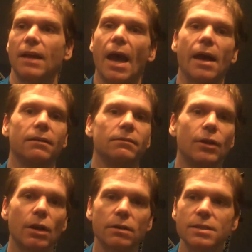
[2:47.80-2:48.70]

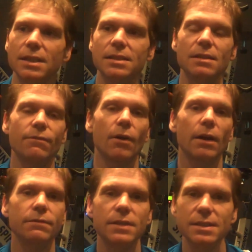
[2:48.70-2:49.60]
at
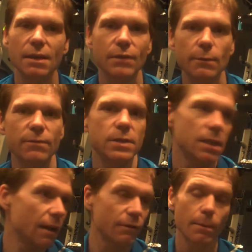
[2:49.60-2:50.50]
65 to
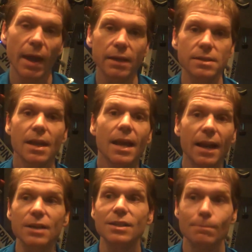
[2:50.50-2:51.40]
70% of your max
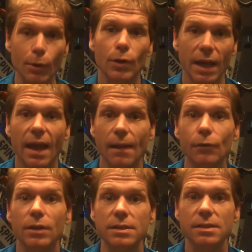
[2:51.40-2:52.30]
and actually burning
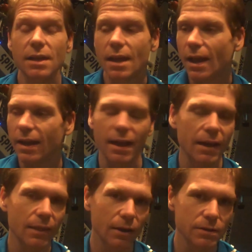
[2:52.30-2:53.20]
calories,
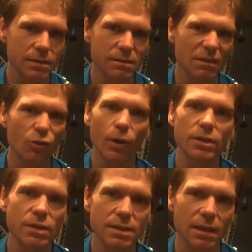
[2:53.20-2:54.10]
okay? Those
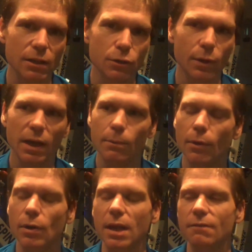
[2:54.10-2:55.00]
crunches that you're doing are
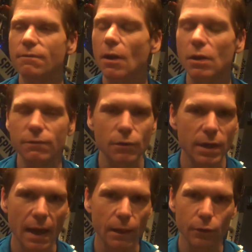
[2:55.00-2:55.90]
burning very
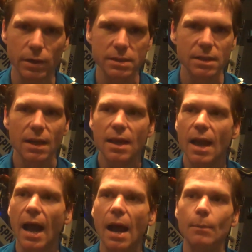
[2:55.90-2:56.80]
few calories
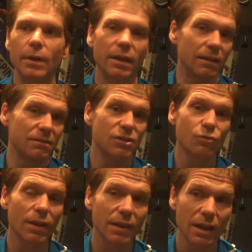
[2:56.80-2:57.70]
and
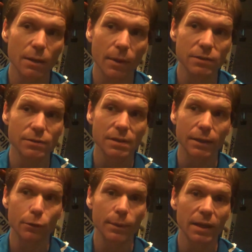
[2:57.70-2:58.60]
strengthening your muscles a
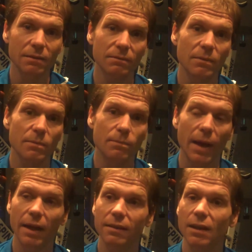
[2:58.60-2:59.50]
little bit,
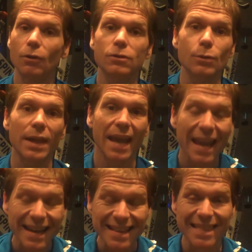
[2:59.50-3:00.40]
but they're not doing
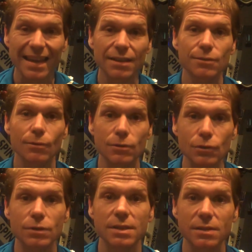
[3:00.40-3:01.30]
anything to
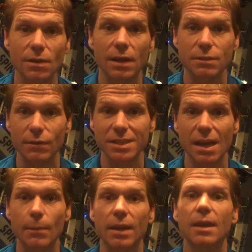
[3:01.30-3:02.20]
reduce the size of your
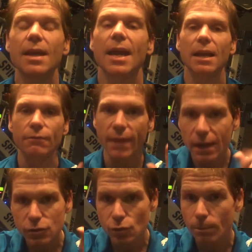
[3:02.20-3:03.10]
tummy. And if
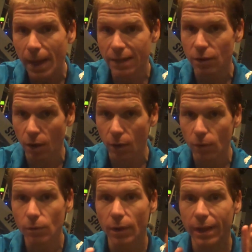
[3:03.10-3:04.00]
that is your main
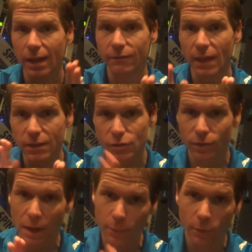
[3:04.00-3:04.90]
goal, okay, if that is
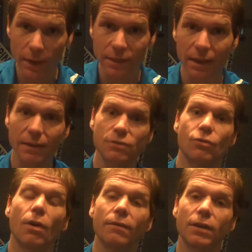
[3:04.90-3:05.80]
your number one thing that's
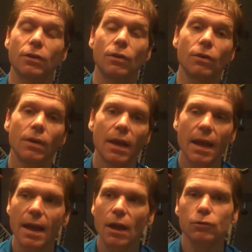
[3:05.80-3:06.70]
driving you,
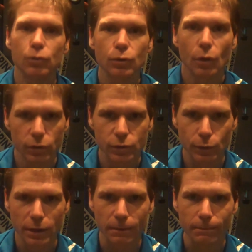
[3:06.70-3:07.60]
do not
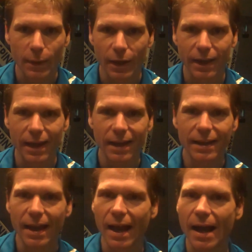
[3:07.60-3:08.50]
do them,
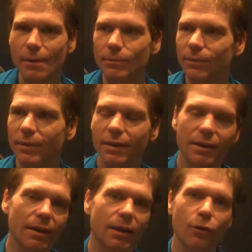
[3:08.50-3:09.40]
okay?
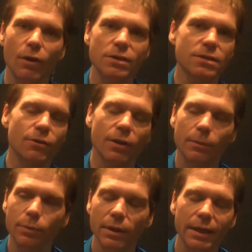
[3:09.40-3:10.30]
Crunches are a
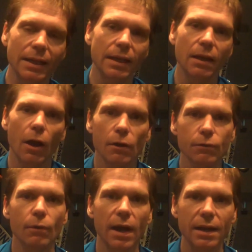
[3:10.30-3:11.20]
completely
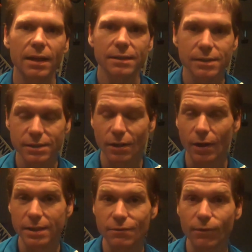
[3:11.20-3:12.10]
overrated
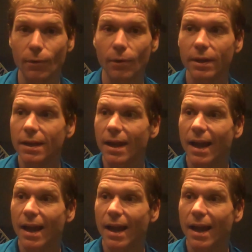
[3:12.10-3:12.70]
exercise for